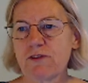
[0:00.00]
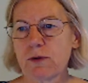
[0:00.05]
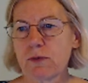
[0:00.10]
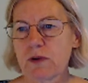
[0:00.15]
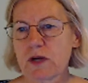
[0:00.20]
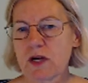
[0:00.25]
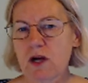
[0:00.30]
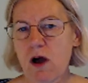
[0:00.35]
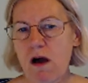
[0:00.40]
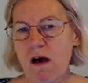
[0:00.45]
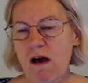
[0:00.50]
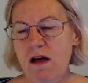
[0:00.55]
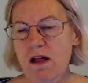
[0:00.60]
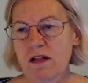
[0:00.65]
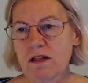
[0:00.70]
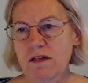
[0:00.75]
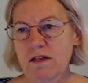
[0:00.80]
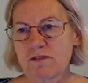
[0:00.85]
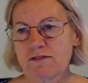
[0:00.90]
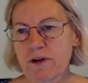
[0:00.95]

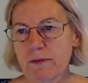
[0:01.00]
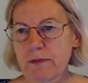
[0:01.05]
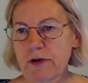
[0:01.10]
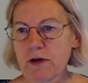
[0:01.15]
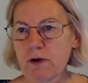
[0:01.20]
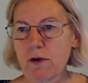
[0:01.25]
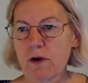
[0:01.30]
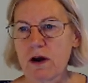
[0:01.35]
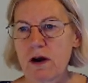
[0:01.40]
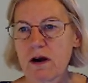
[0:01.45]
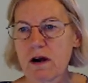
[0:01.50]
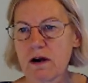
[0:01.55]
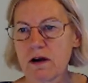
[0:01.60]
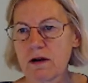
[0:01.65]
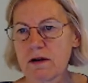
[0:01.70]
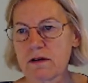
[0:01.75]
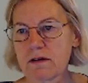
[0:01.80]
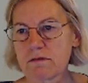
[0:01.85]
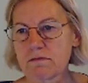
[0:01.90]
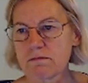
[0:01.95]
recall from your
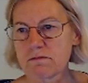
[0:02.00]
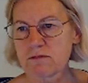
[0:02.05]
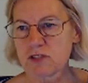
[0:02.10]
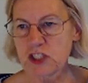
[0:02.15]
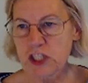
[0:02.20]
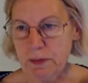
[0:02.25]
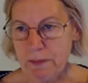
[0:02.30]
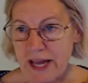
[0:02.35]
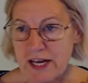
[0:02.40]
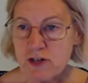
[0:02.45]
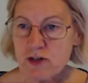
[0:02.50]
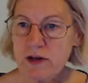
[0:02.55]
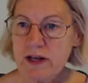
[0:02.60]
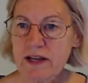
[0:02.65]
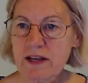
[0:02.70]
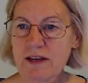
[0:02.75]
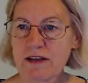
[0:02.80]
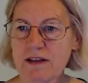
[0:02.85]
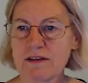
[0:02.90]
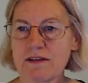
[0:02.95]

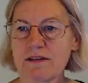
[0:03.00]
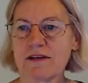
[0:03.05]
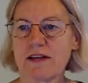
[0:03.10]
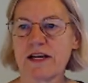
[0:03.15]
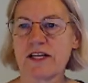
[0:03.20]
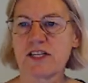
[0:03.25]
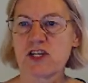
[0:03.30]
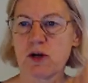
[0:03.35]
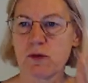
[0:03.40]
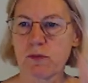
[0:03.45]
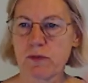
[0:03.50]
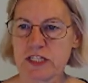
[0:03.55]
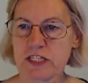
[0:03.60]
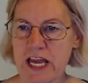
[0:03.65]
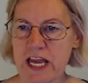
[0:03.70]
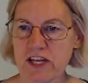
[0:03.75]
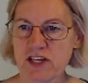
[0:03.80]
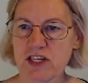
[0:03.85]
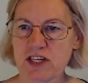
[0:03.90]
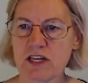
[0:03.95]
geometric
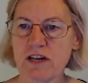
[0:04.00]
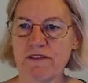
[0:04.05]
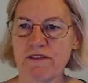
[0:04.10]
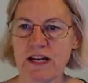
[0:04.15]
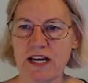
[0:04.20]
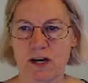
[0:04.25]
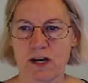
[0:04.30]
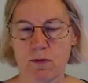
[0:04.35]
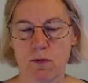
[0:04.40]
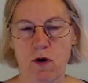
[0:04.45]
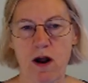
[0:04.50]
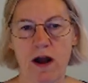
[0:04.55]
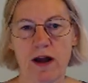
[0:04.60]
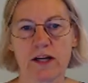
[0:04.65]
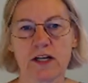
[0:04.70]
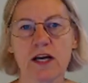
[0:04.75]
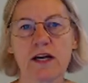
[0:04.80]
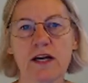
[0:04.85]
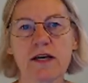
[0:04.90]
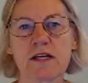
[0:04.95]
interpretation of an inner
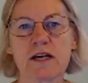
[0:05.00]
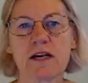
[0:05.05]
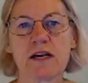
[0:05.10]
product,